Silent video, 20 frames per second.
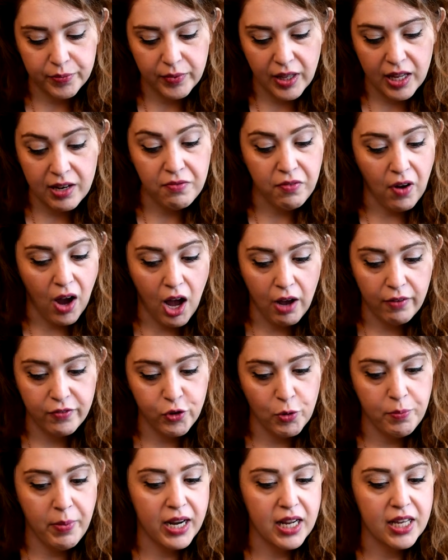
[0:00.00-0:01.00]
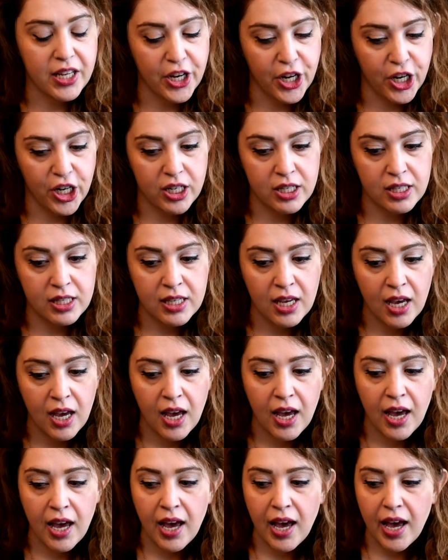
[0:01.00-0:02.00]
involved for many years.
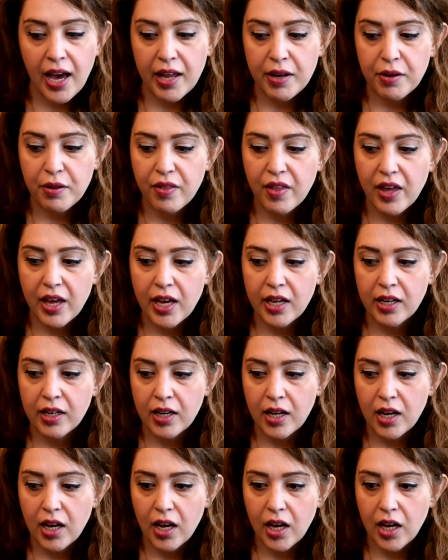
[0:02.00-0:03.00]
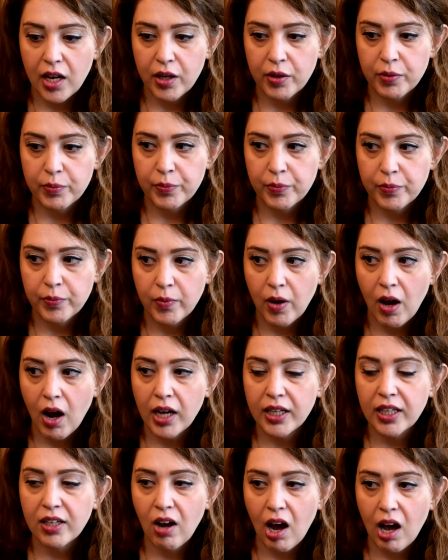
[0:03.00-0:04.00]
And then on
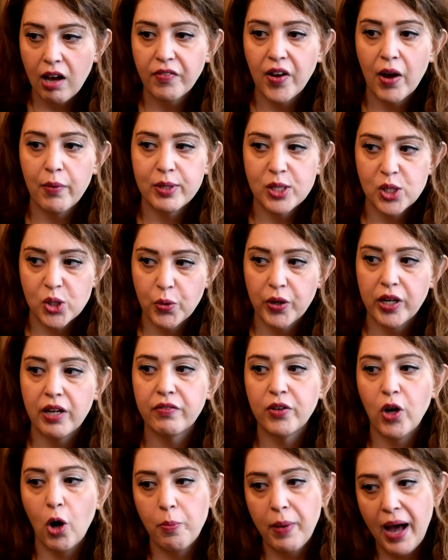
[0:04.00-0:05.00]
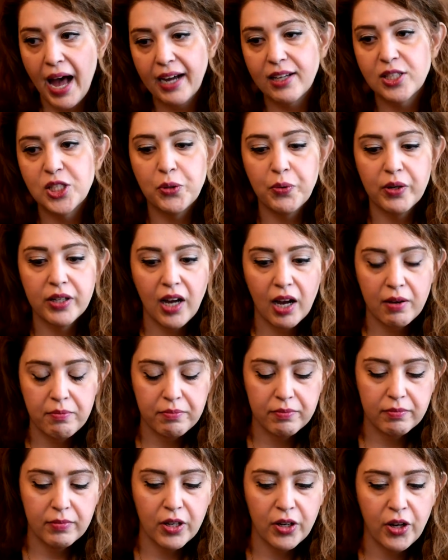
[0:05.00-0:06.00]
and off, I would sort of go back to it, but
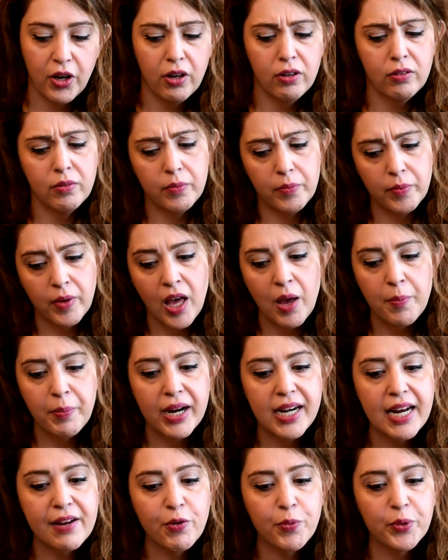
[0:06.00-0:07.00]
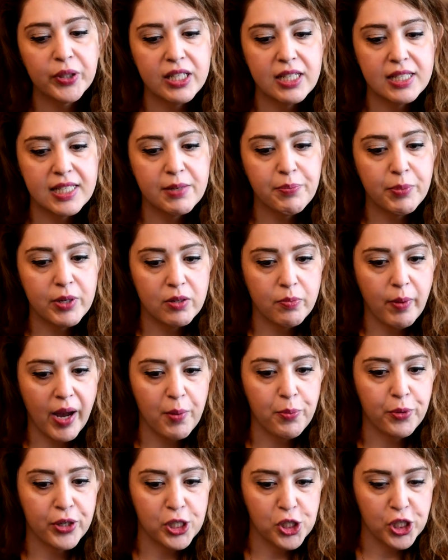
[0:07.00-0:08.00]
I never really deepened my
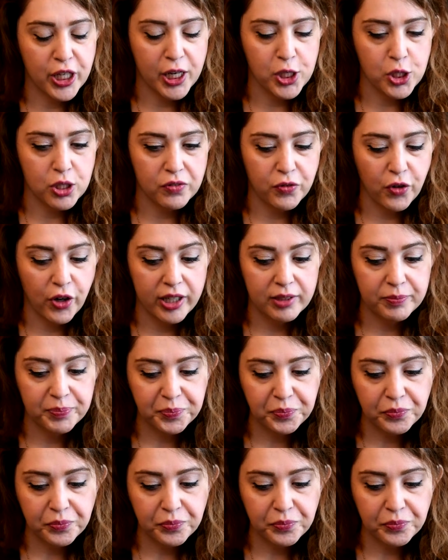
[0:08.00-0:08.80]
appreciation for it.